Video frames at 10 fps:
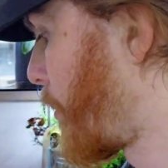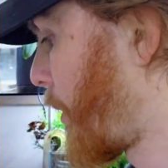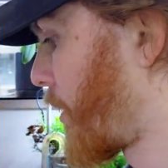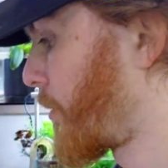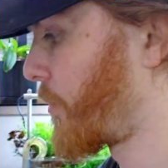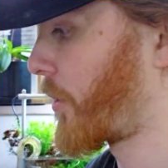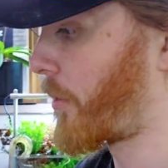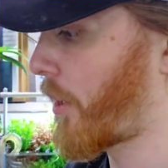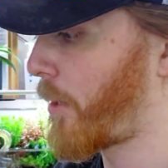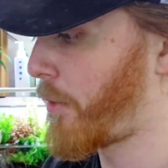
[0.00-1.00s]
them now. So we'll
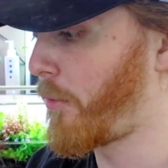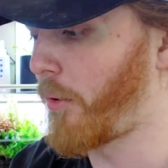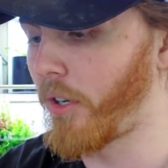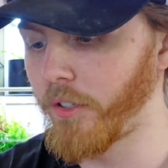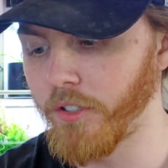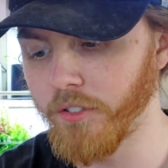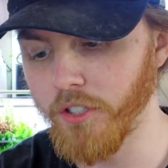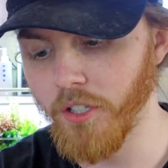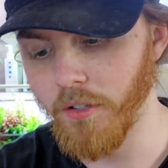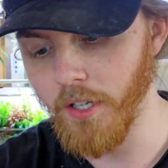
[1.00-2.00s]
start with AP1, just to
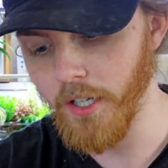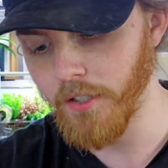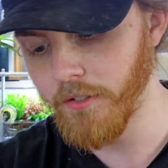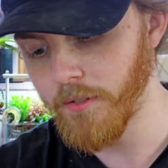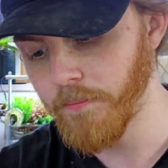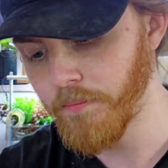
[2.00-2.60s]
show you guys.